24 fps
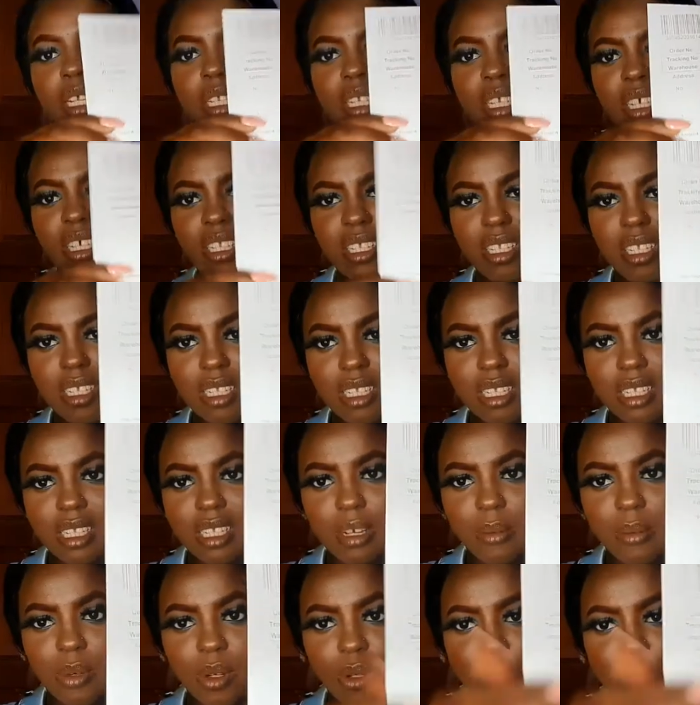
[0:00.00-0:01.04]
guys can see this
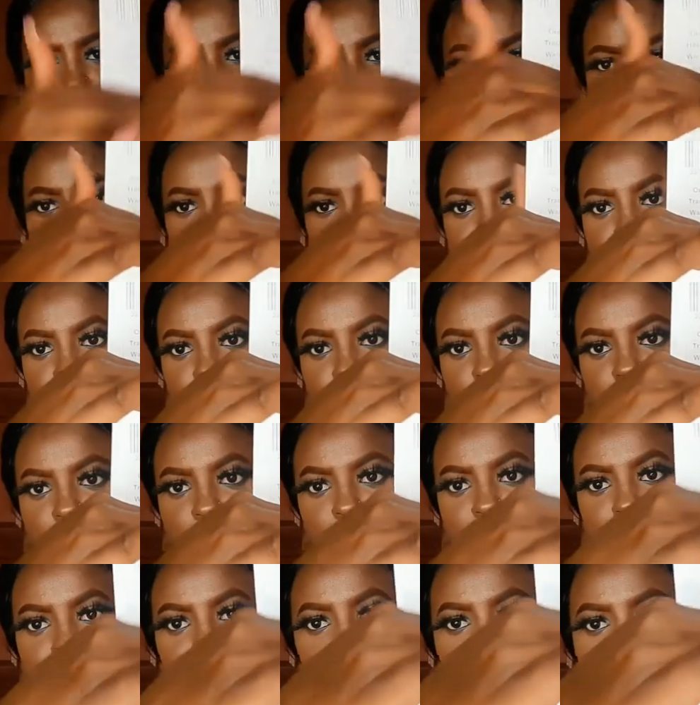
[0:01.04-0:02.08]
amount.
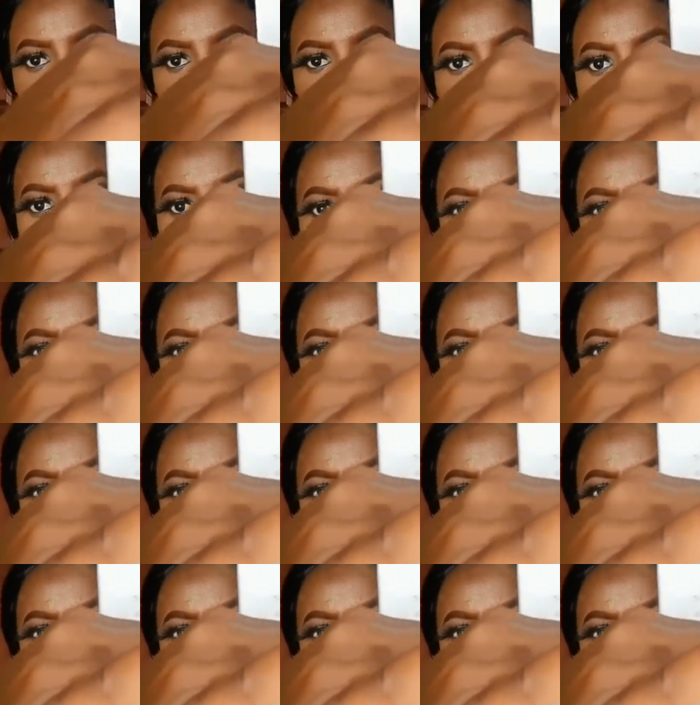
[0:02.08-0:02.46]
I